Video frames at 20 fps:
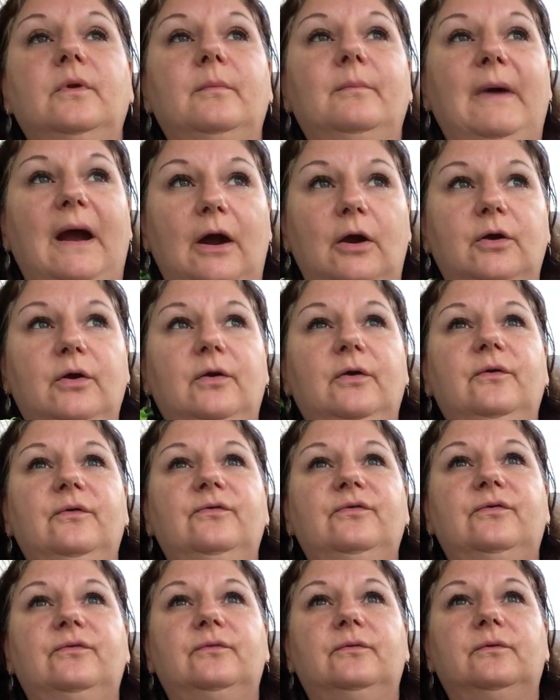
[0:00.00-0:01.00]

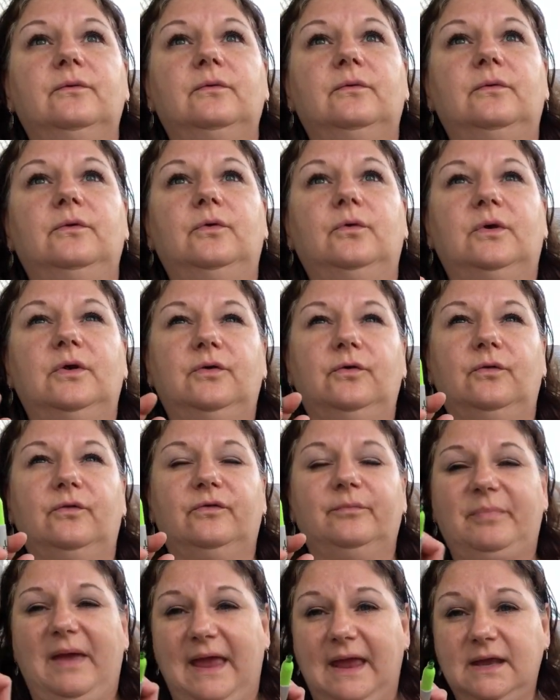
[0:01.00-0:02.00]
markers, you could
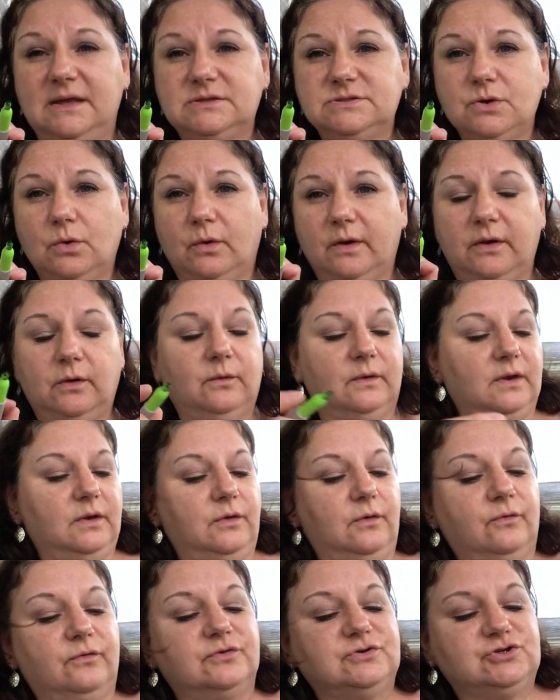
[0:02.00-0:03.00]
use paint, or you can
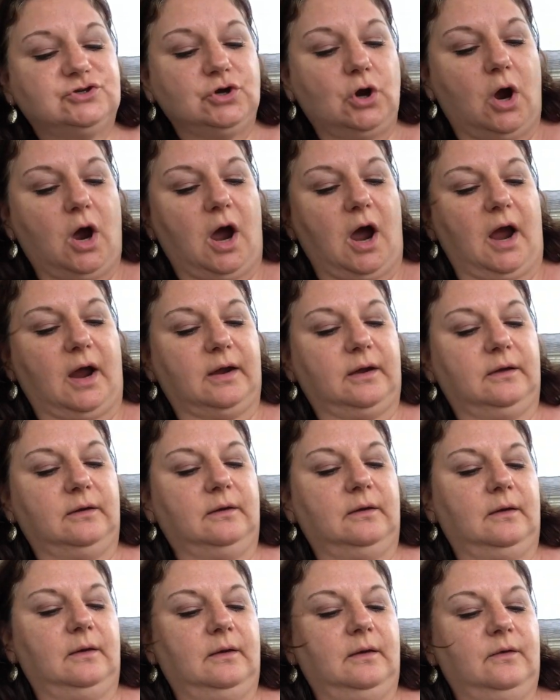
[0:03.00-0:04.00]
use chalk.
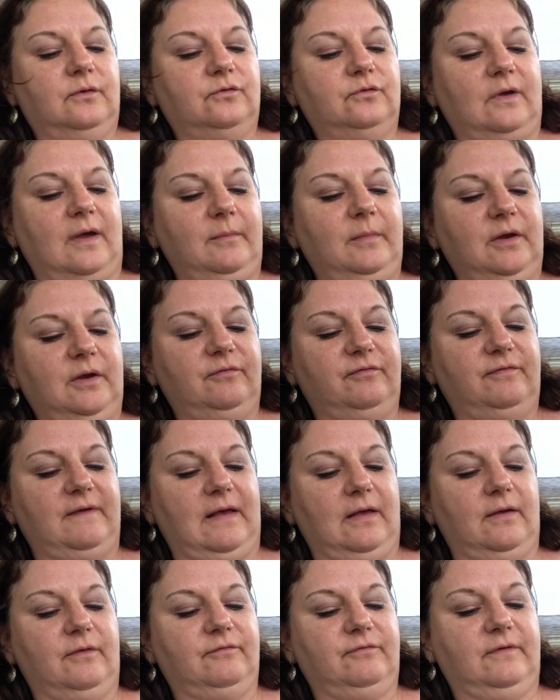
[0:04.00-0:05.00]
So I'm
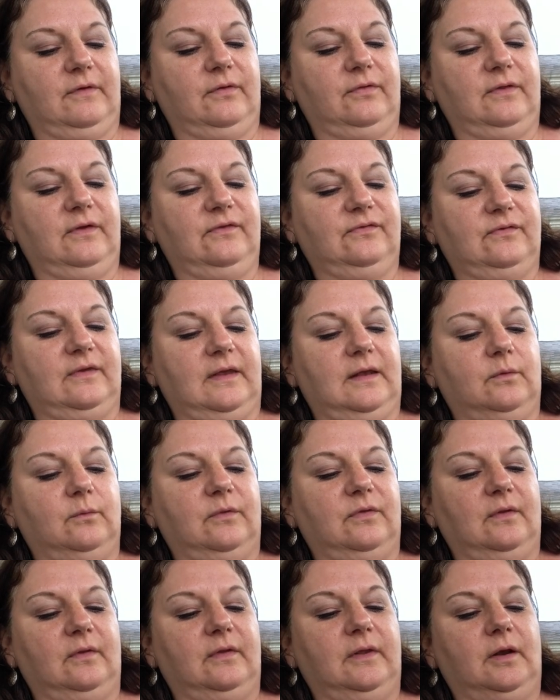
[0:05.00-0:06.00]
fill this in
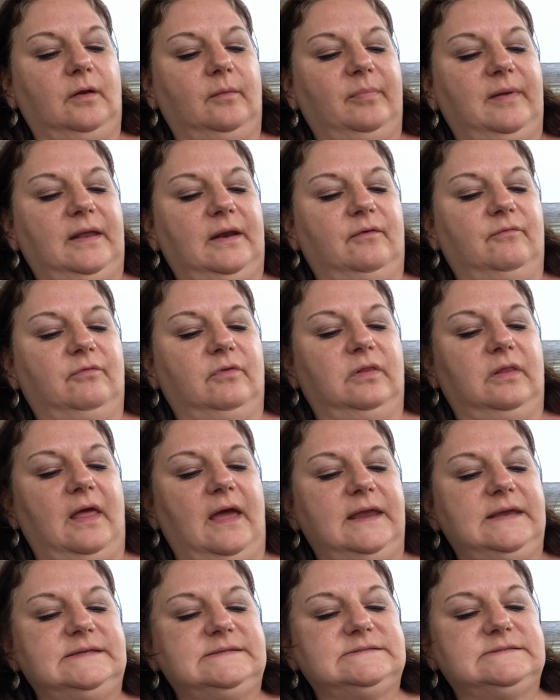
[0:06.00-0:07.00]
with a little bit of
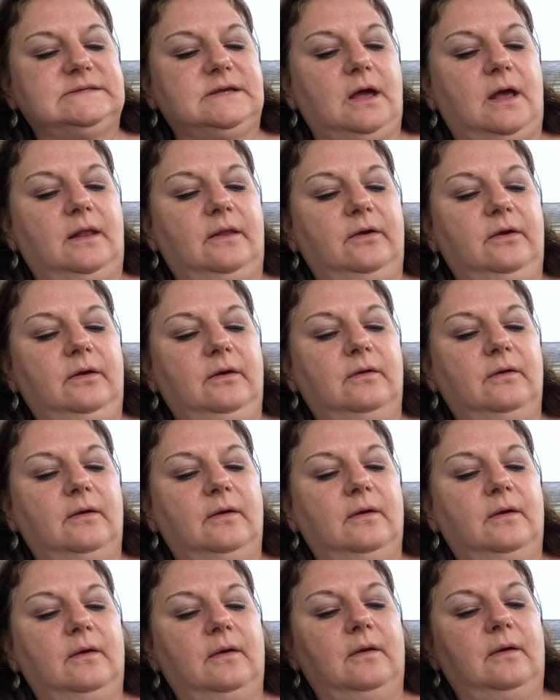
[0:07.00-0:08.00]
light color.
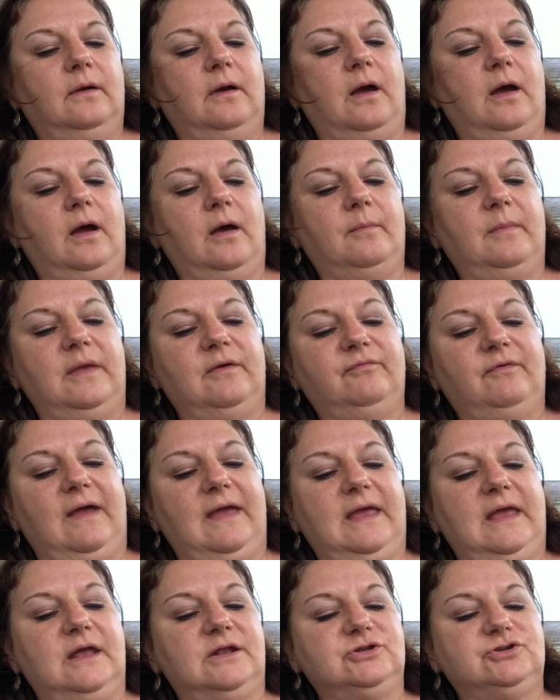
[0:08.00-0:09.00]
If
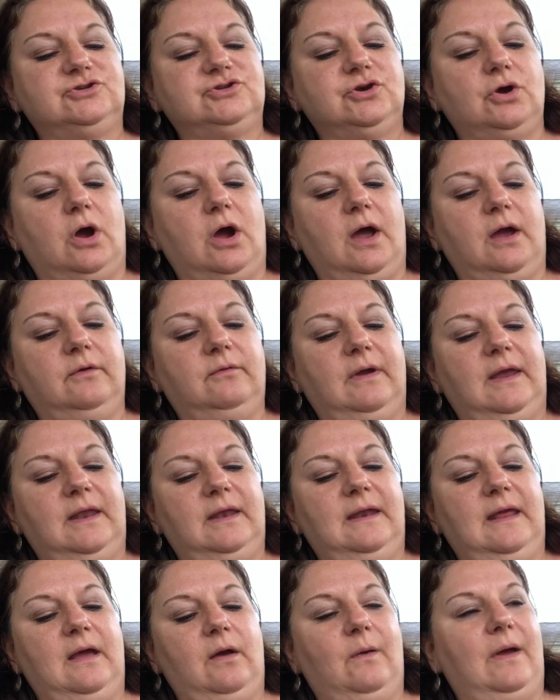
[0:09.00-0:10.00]
I had chalk right
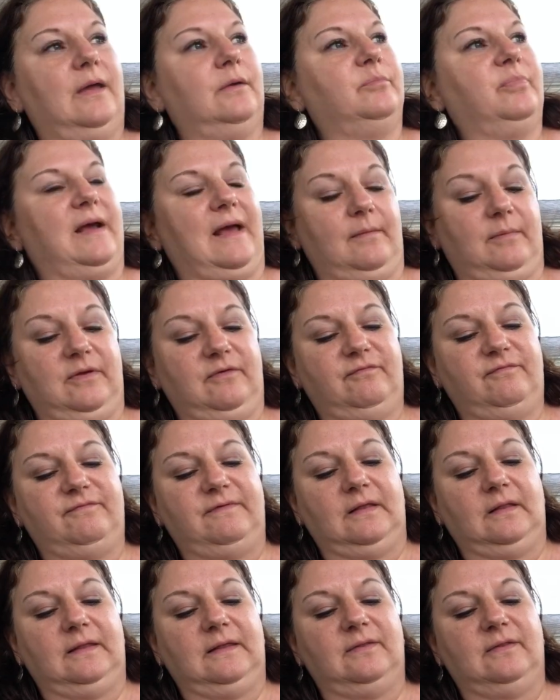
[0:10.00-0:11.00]
now, I'd probably
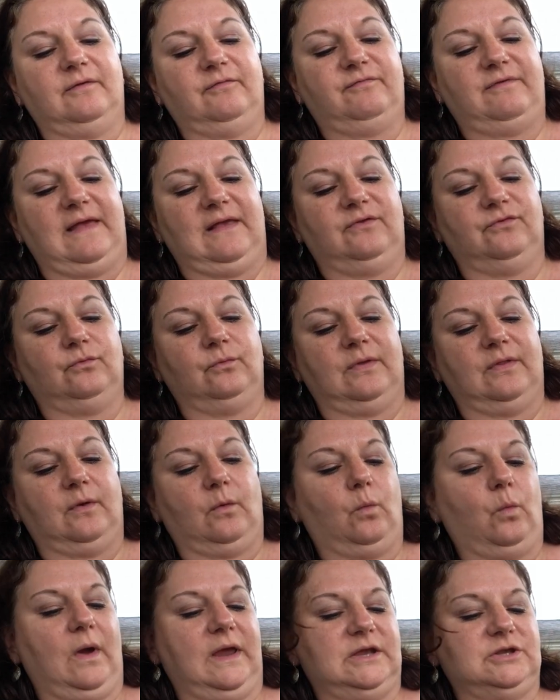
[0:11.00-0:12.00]
fill in the face with a
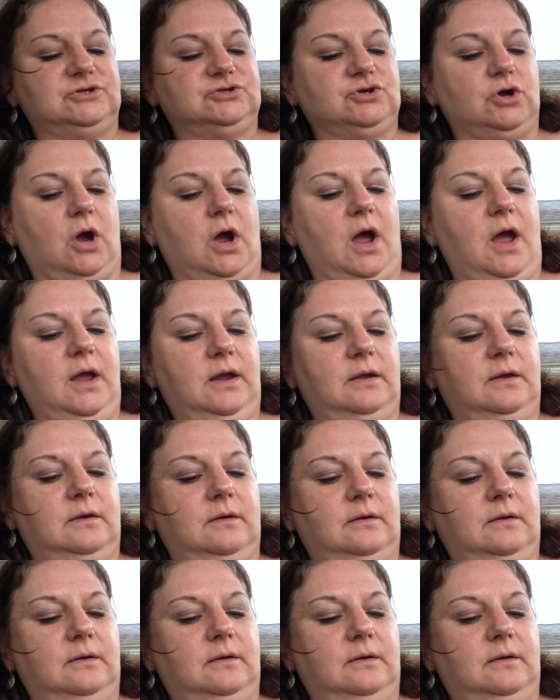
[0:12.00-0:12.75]
white chalk